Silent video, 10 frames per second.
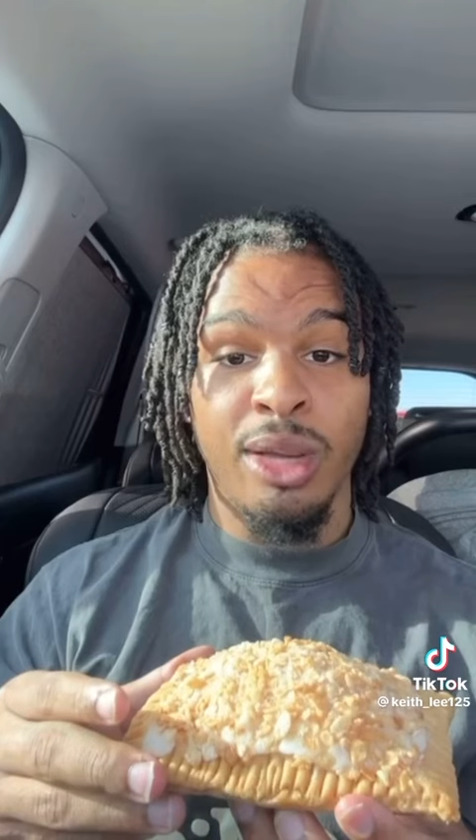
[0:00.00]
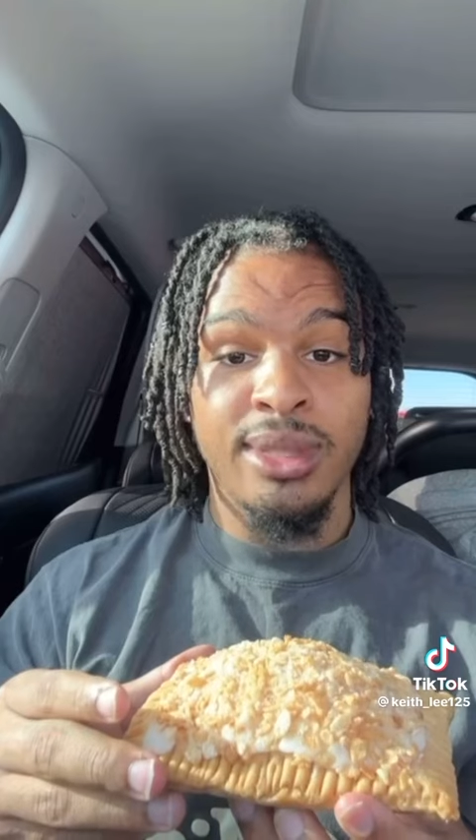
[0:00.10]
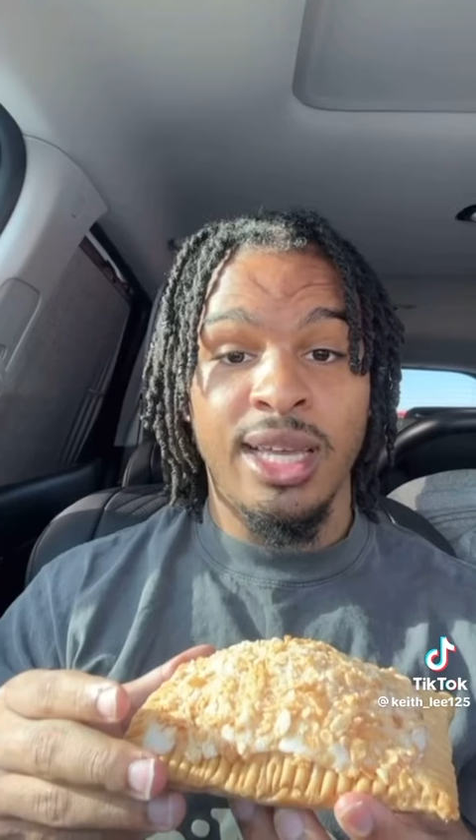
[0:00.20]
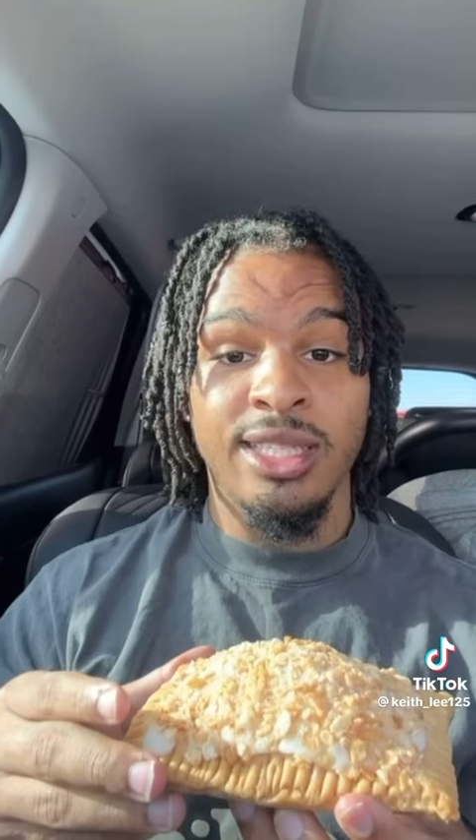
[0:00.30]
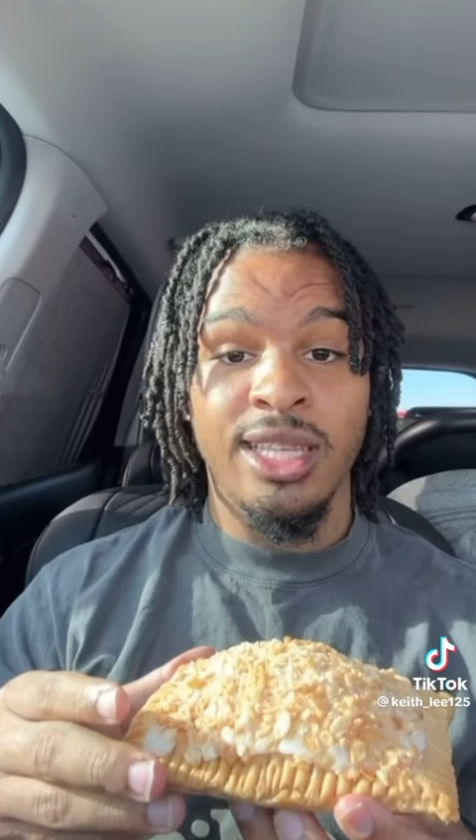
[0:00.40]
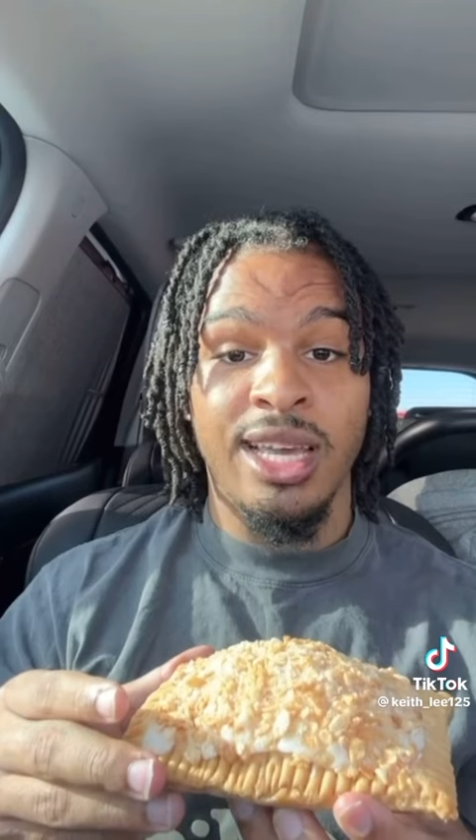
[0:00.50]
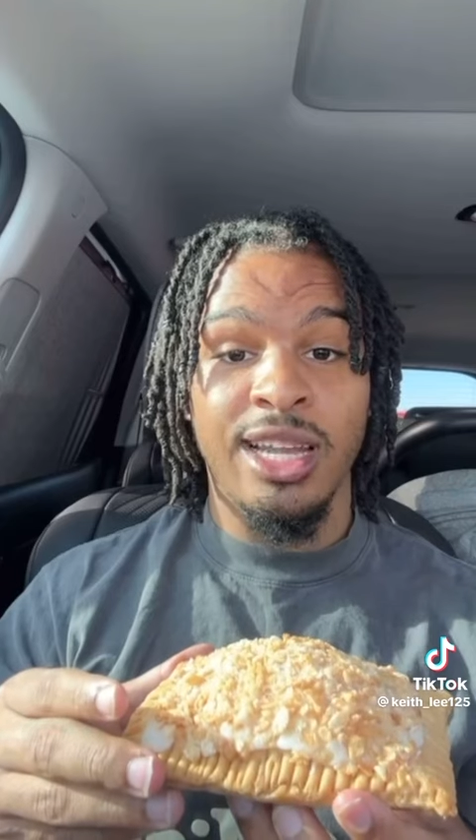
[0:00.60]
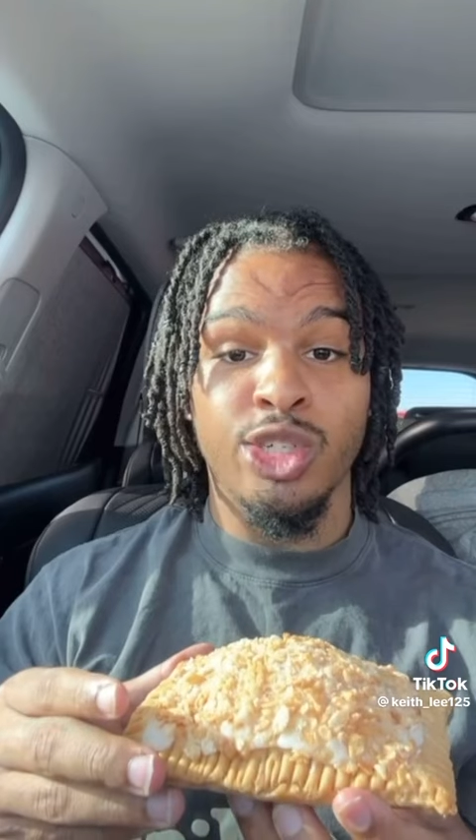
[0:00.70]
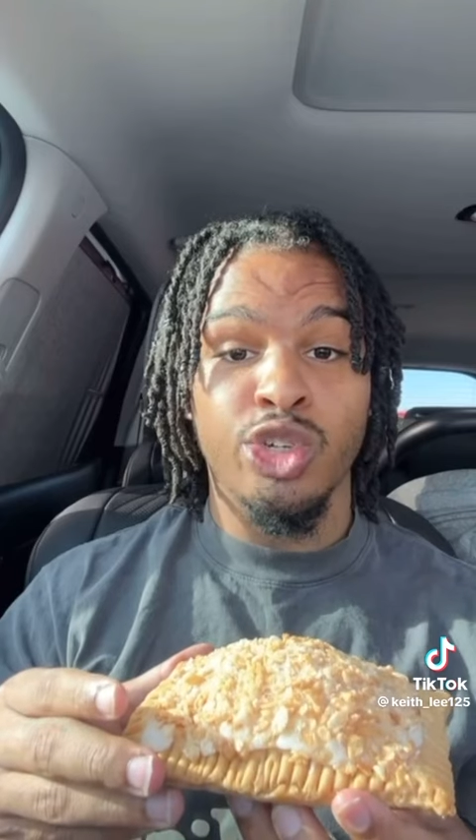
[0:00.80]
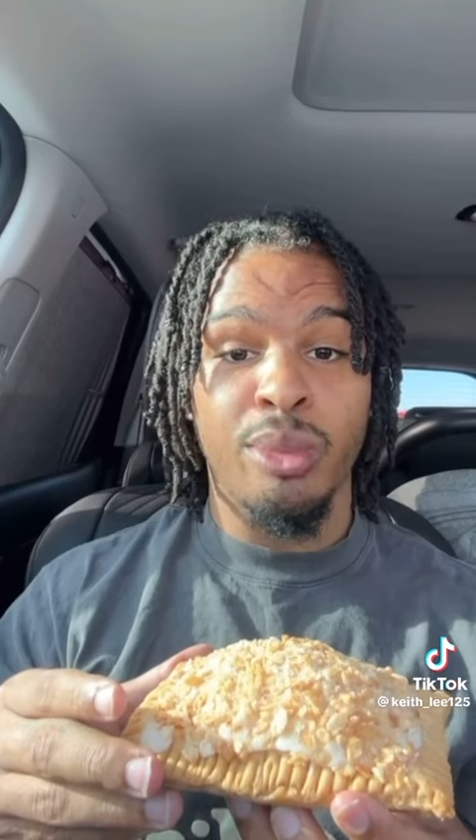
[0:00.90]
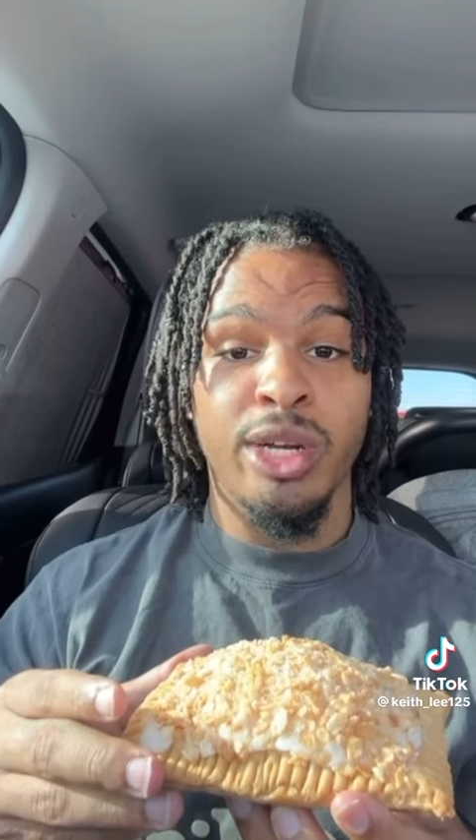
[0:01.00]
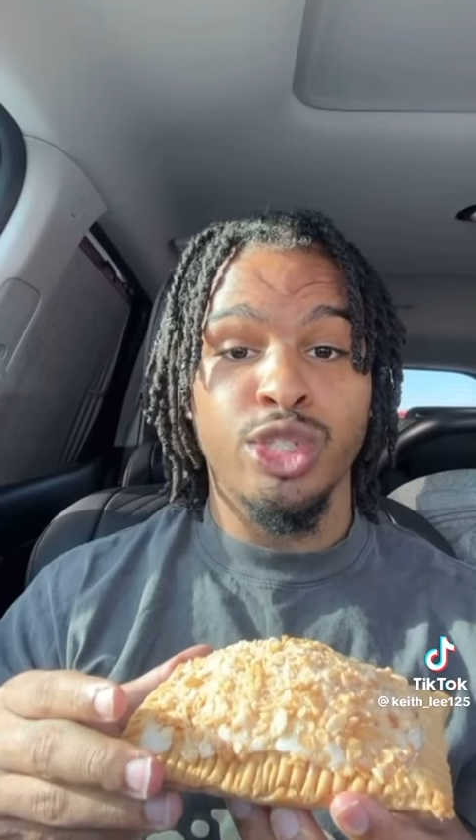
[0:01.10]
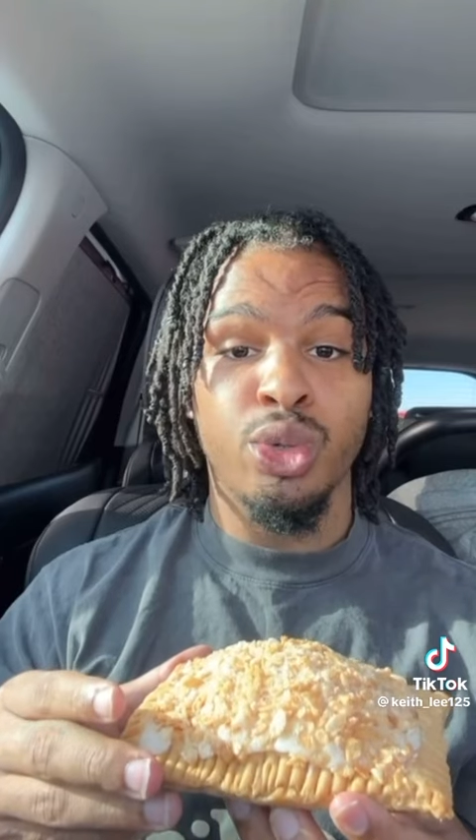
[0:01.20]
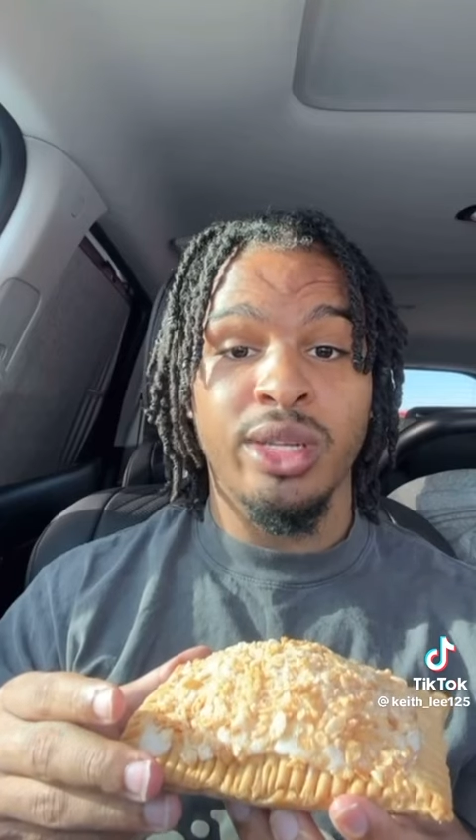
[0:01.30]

On their website, it said they got a strawberry